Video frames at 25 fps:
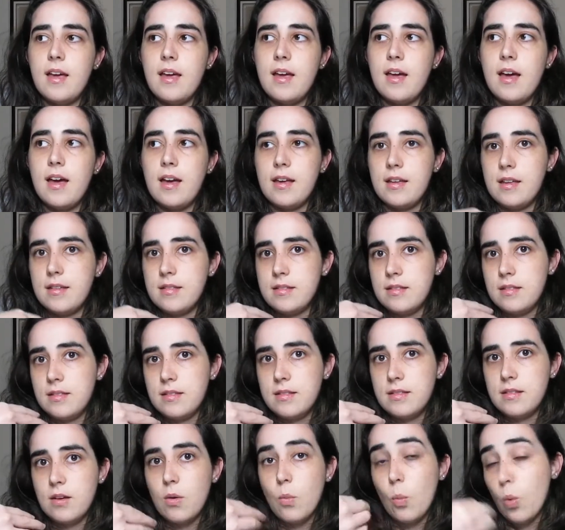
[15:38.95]

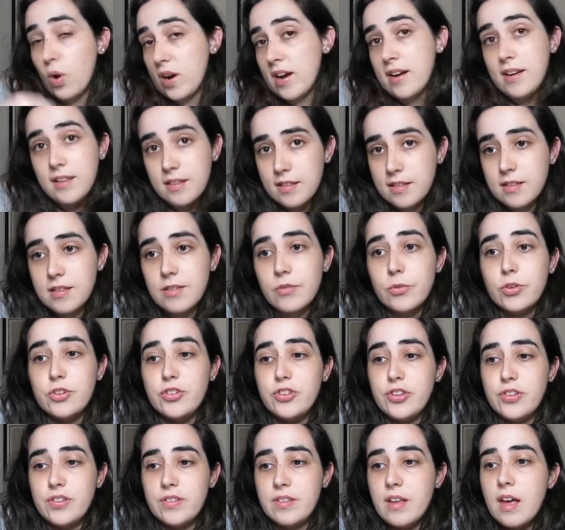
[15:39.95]
as what it is, which
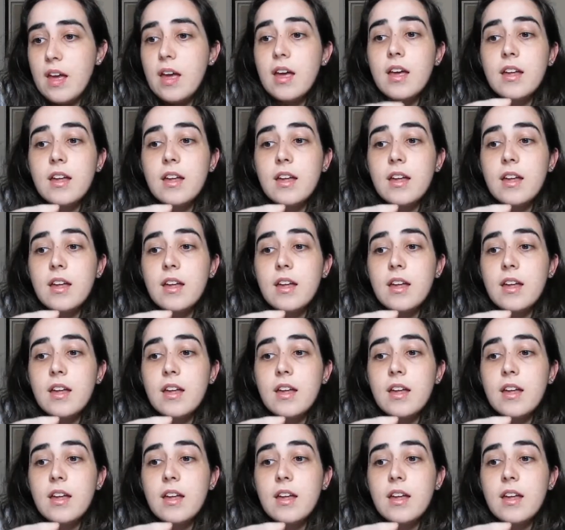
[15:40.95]
is